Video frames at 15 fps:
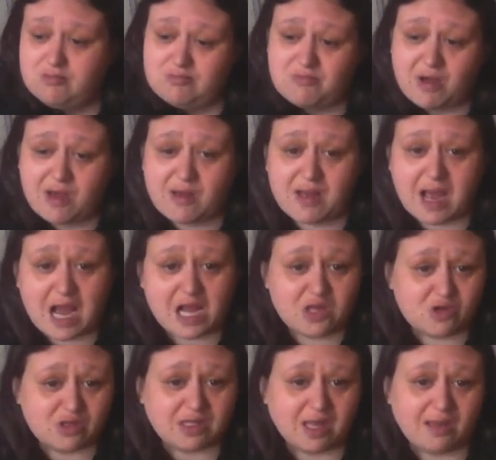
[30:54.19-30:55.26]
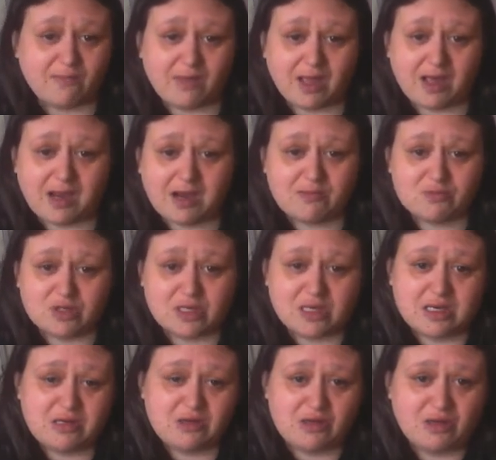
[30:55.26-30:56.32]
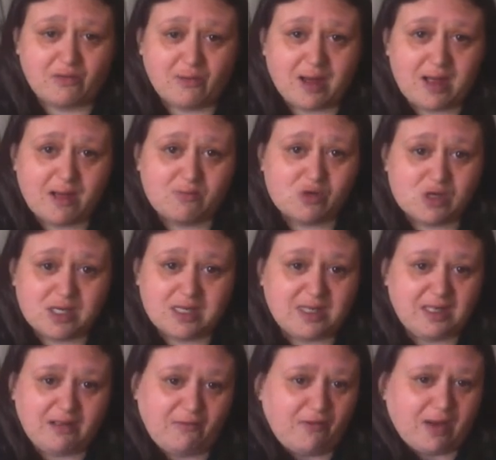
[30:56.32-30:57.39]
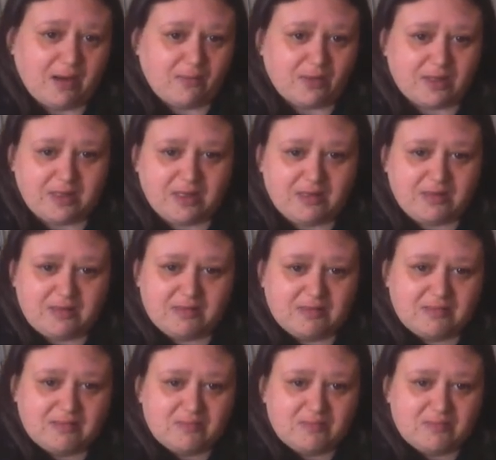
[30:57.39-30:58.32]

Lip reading: But I just typed it in. I was like, you know what, I'm going to see if anybody's,